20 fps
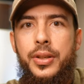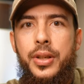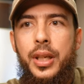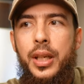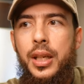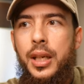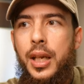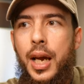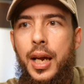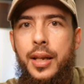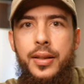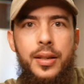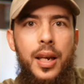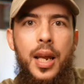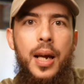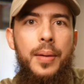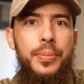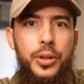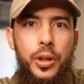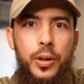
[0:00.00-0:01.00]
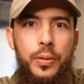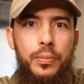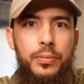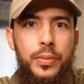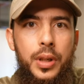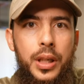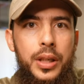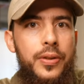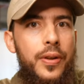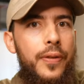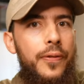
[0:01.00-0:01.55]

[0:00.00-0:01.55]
to see as a laptop. It's